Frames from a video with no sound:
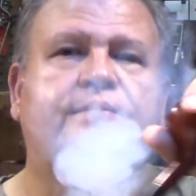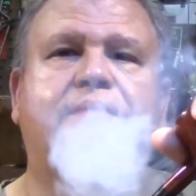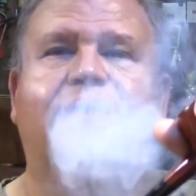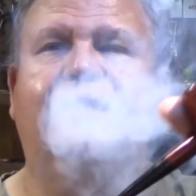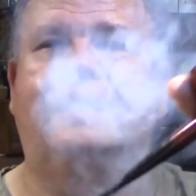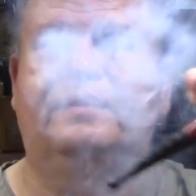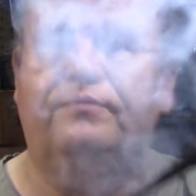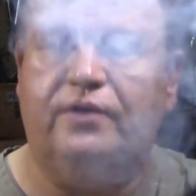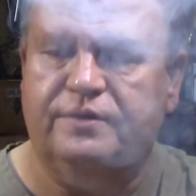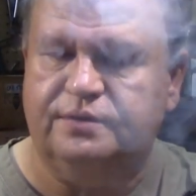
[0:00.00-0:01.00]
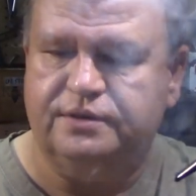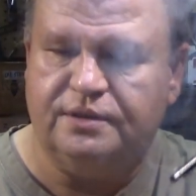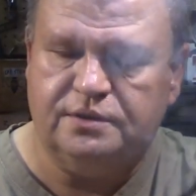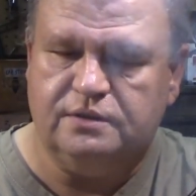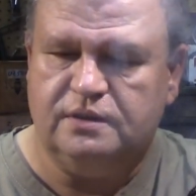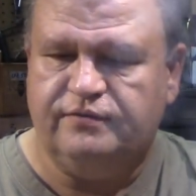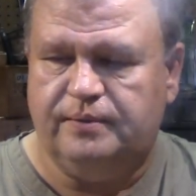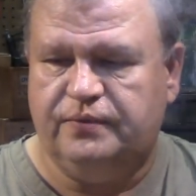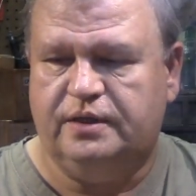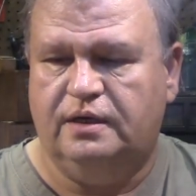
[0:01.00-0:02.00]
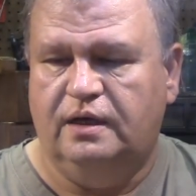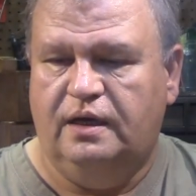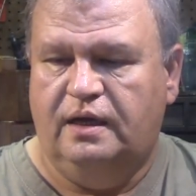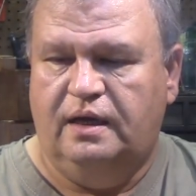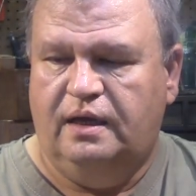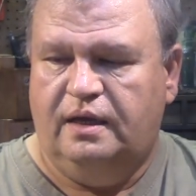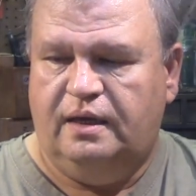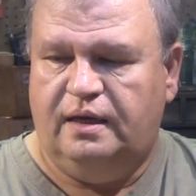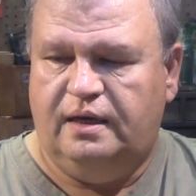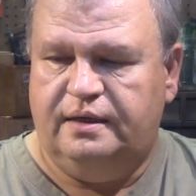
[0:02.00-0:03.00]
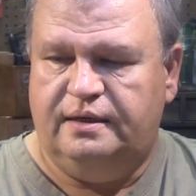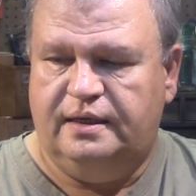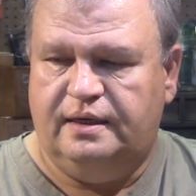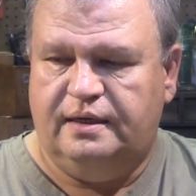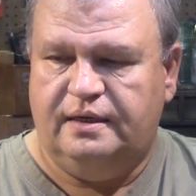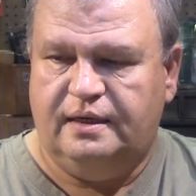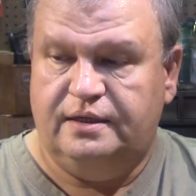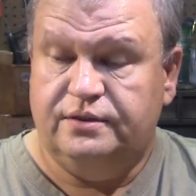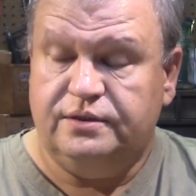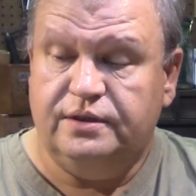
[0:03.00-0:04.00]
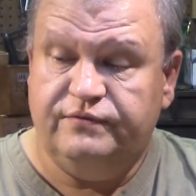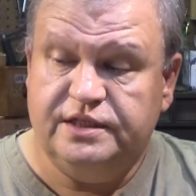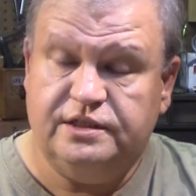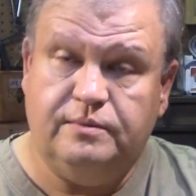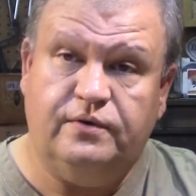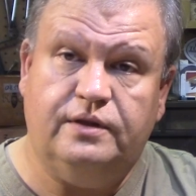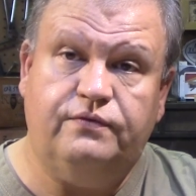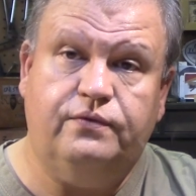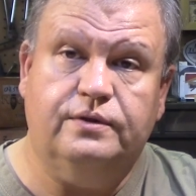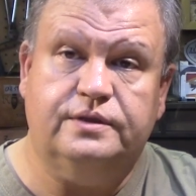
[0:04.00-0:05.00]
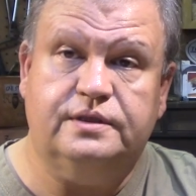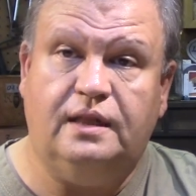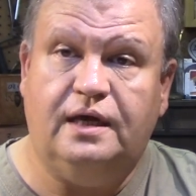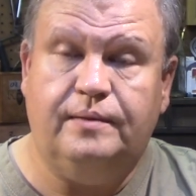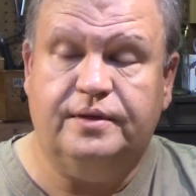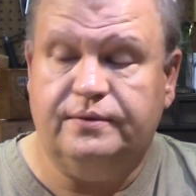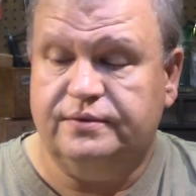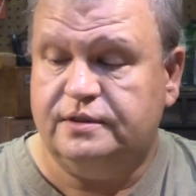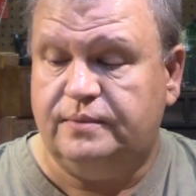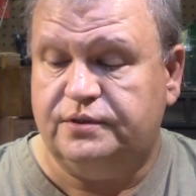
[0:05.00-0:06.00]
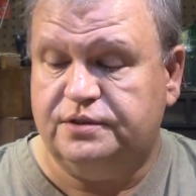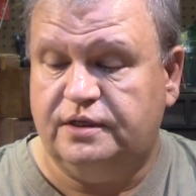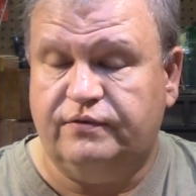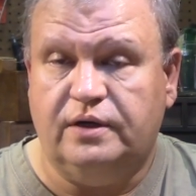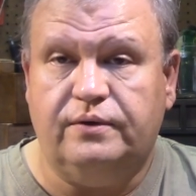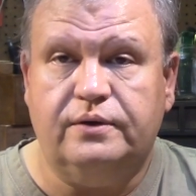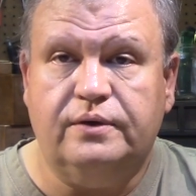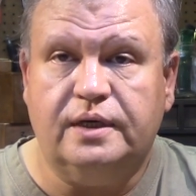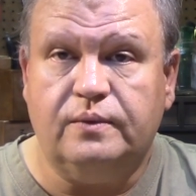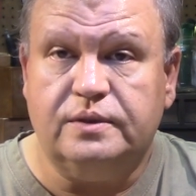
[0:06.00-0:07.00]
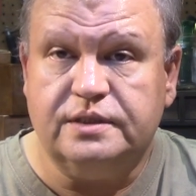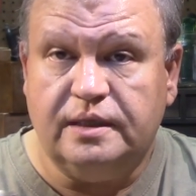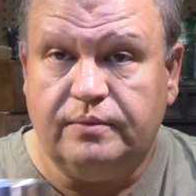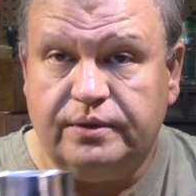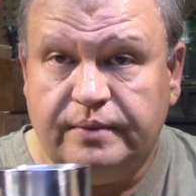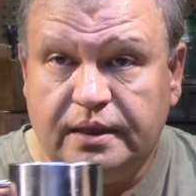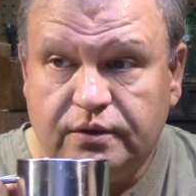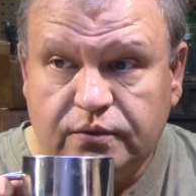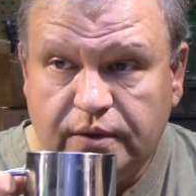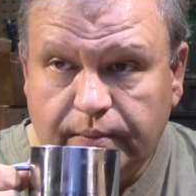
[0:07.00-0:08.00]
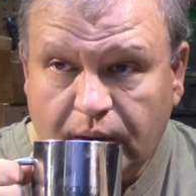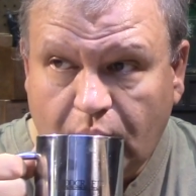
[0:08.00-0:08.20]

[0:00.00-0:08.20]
My dad and brother and sister live up there. And I usually visit them around the 4th of July, but there was some other stuff going on. I wasn't able to make the trip.